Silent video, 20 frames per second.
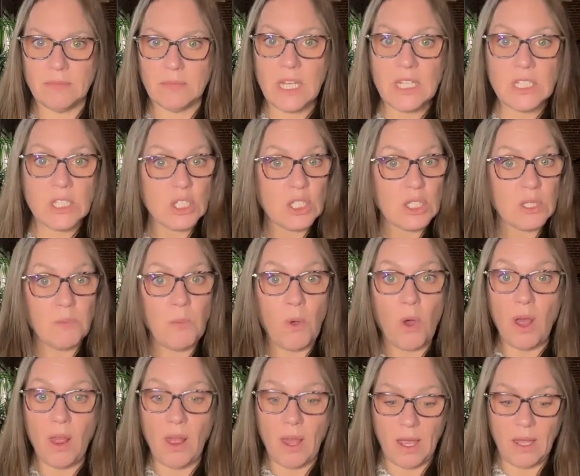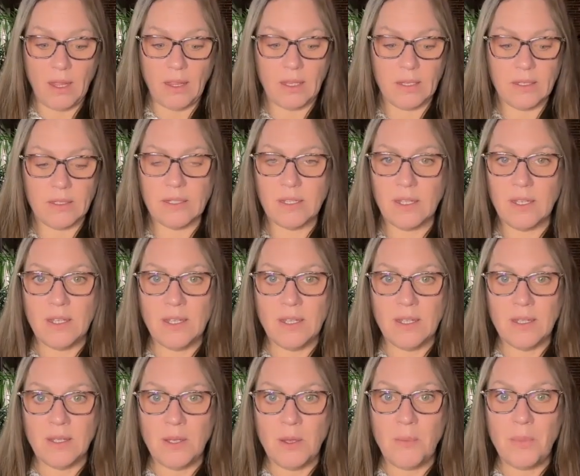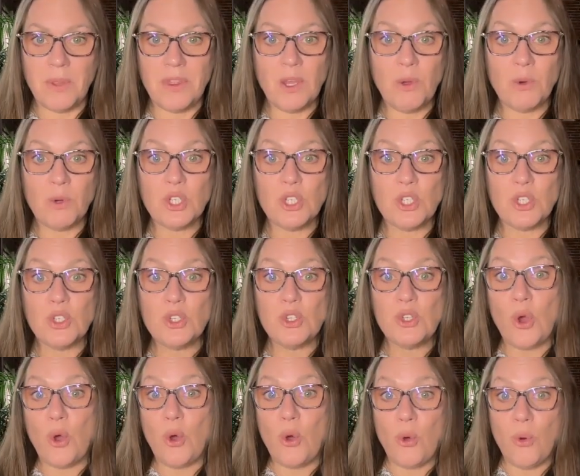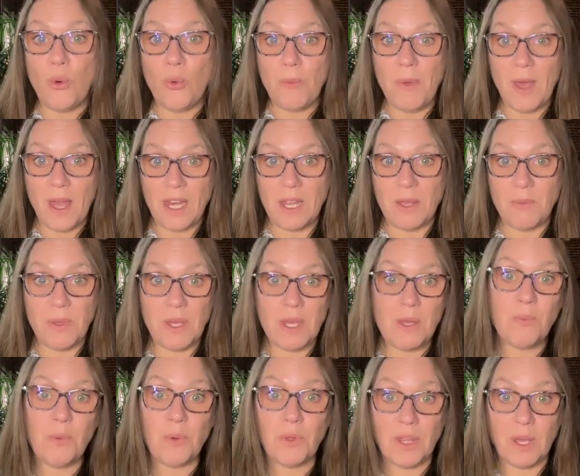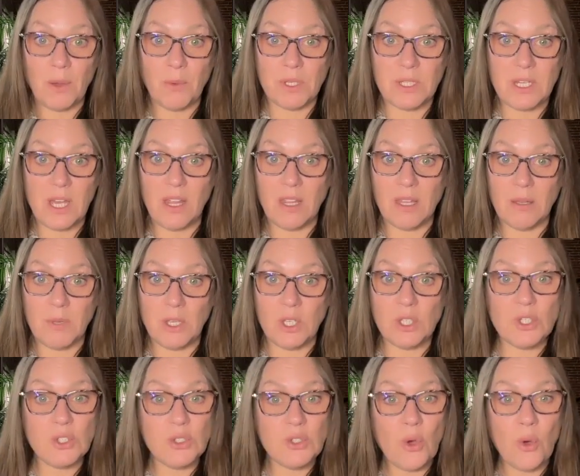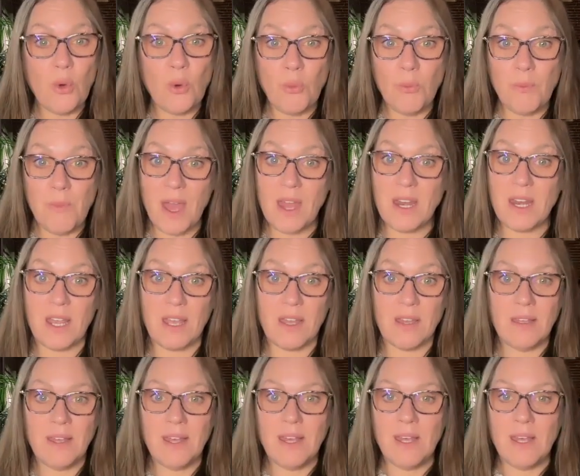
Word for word: It's a small island but there were so many people they were telling me so many